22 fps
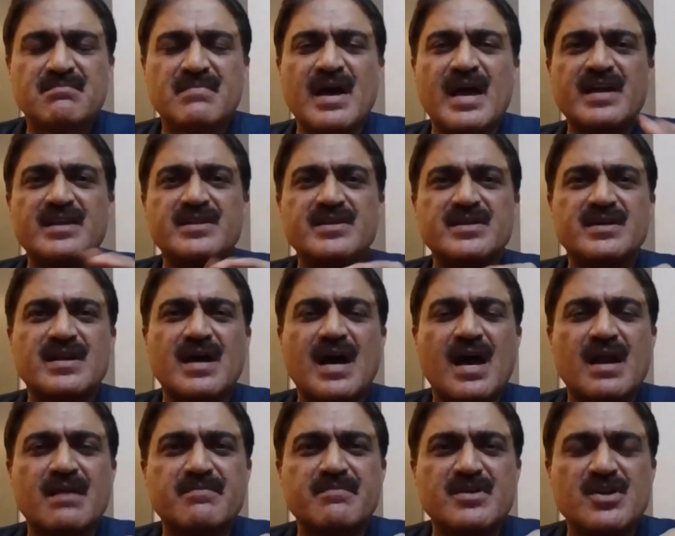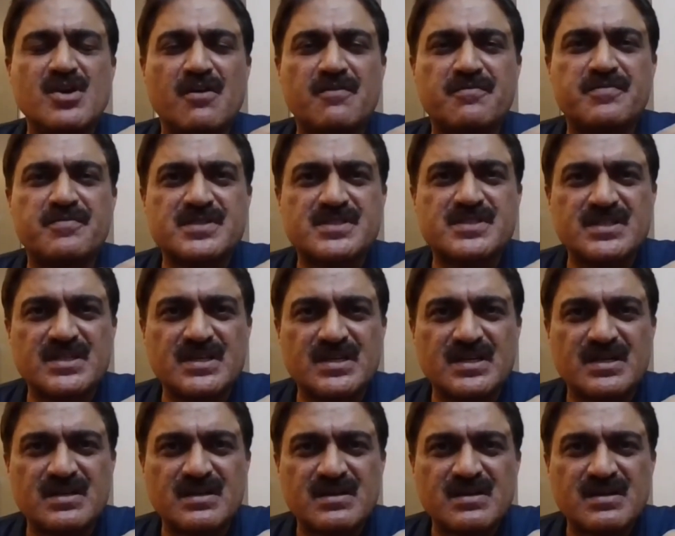My dear army
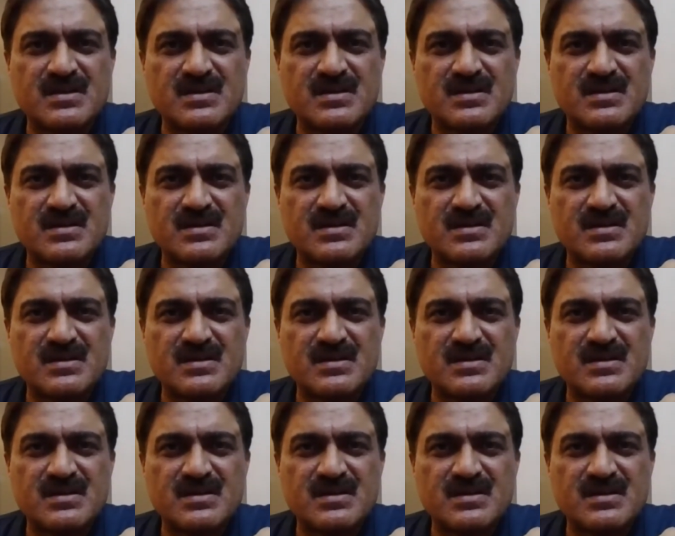officer,